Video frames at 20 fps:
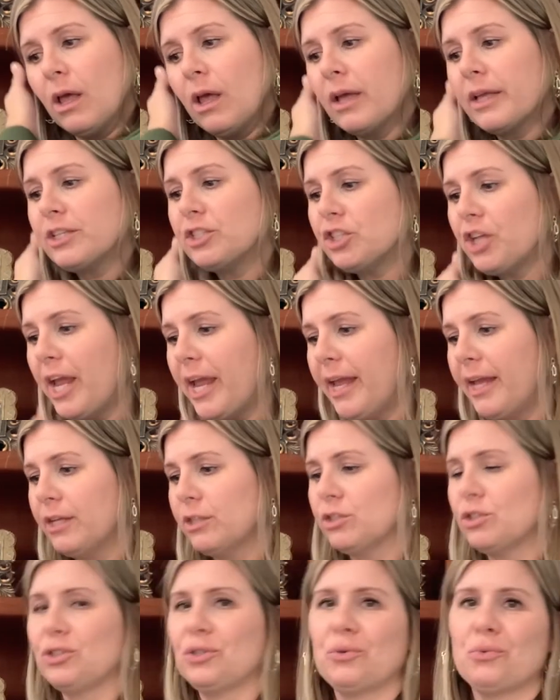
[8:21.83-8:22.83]

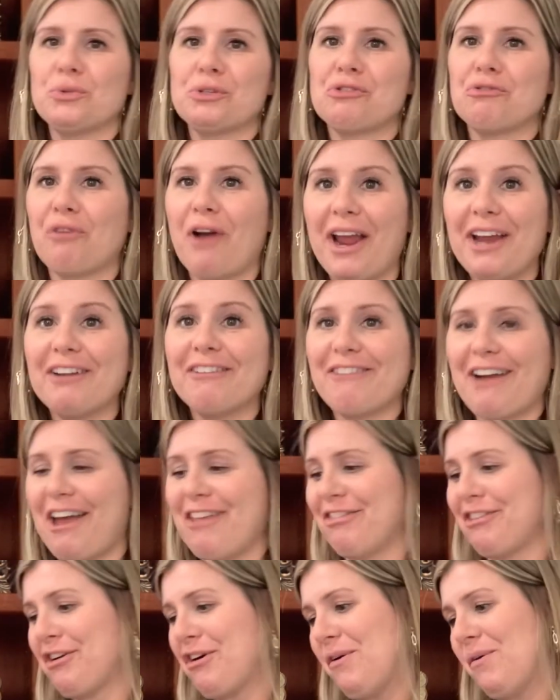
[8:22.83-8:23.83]
Change was right around
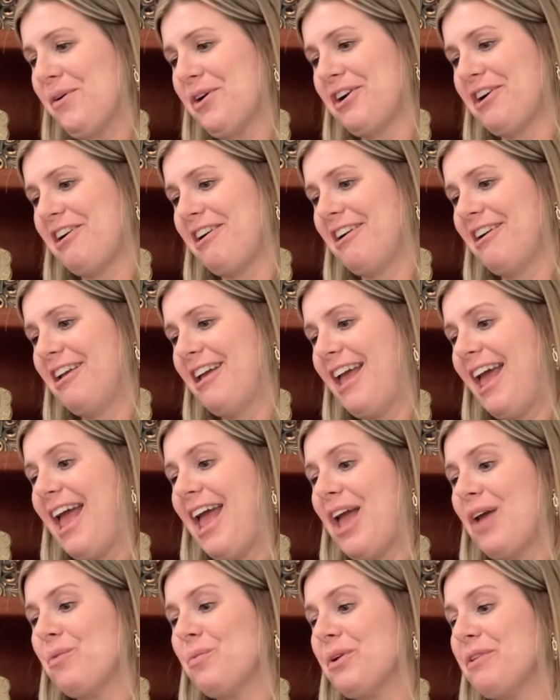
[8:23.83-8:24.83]
the corner.
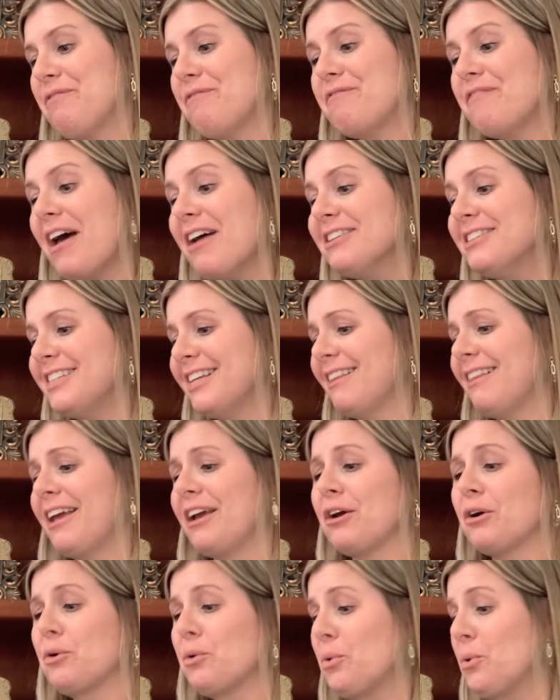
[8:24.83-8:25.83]
We felt it like a
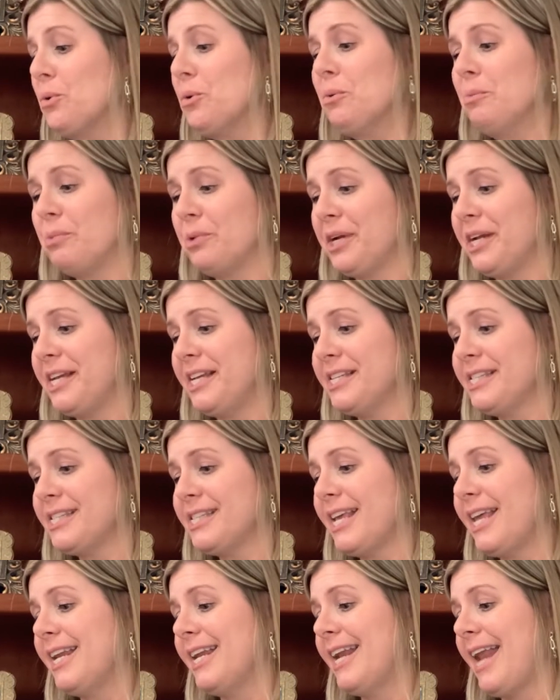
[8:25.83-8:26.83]
cool breeze
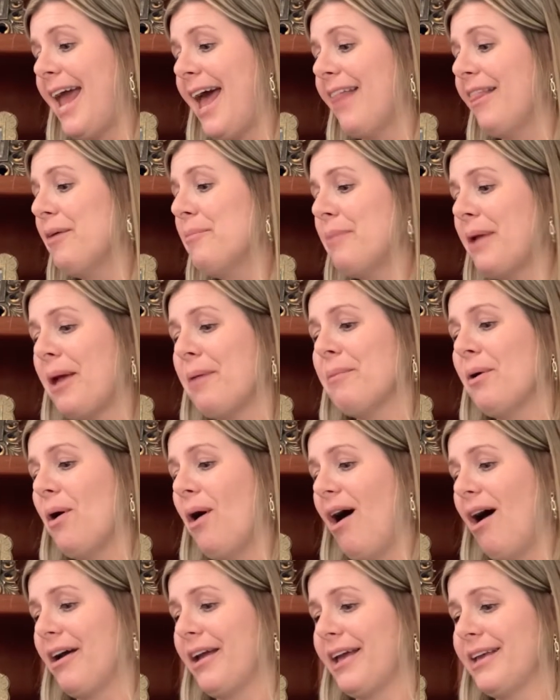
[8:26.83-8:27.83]
in an Alabama
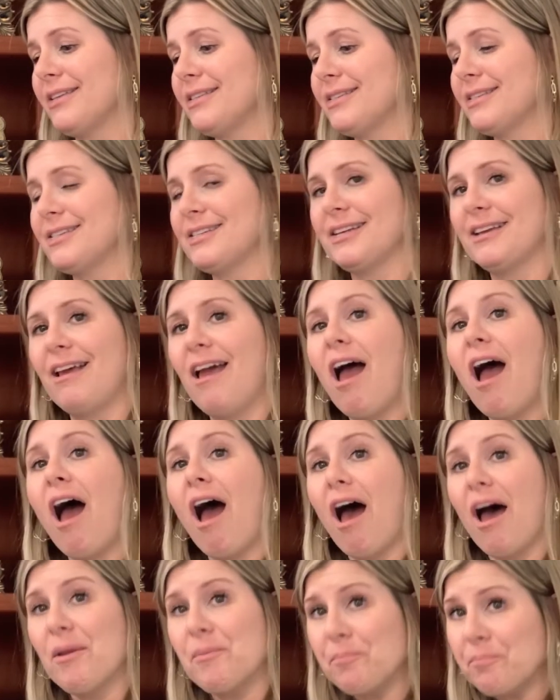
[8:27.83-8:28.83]
August.
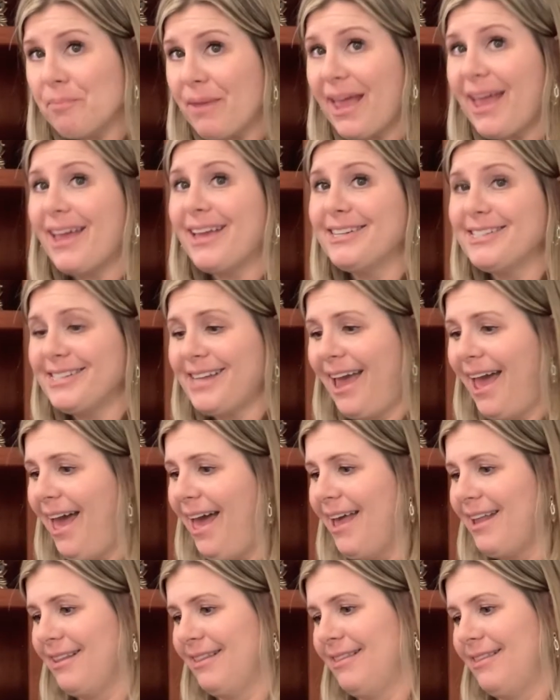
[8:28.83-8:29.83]
On May
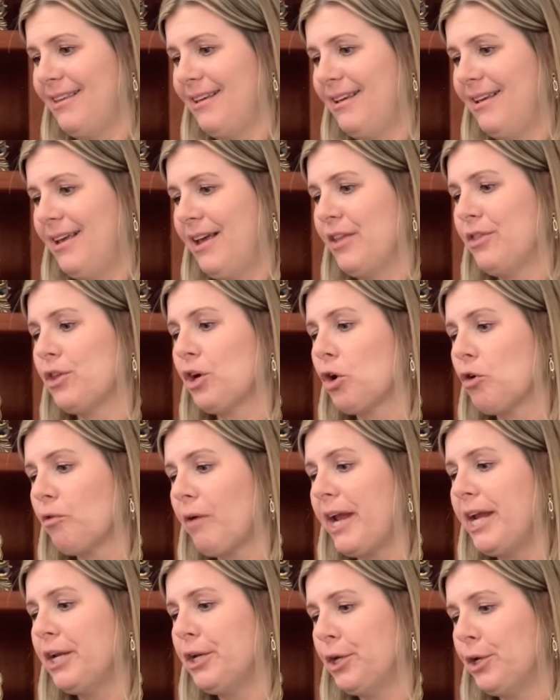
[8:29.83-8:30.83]
10th, the
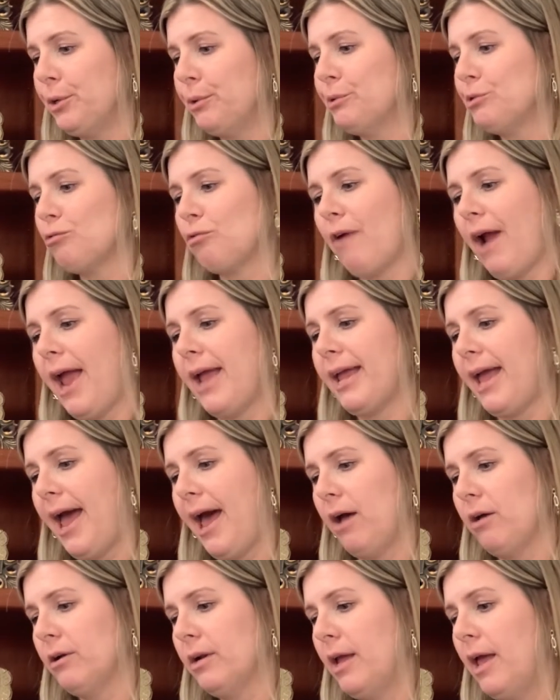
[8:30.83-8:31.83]
great news rang
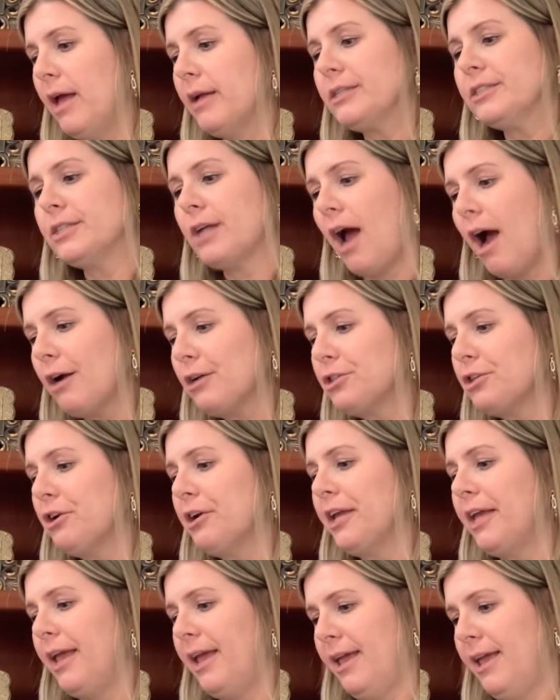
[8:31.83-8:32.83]
out. Dr.
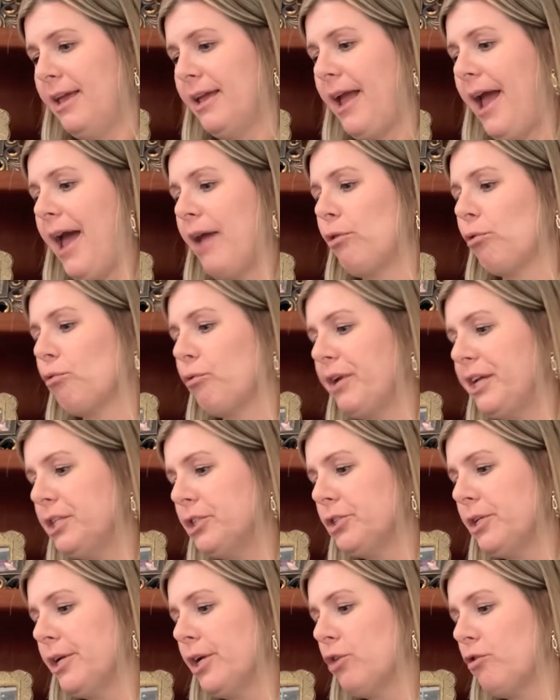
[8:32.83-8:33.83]
King had reached
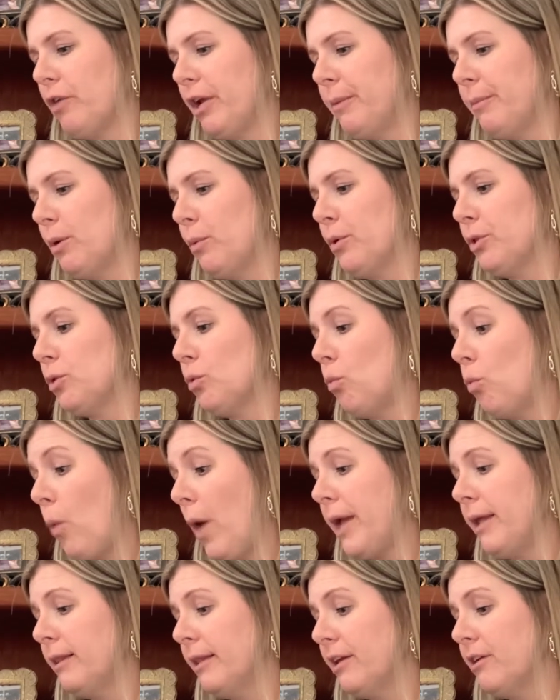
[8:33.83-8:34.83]
an agreement with the
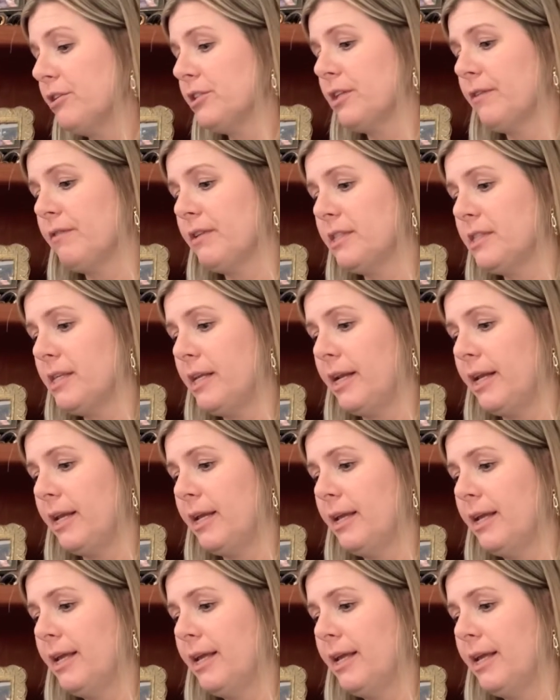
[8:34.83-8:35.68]
white leaders of the city.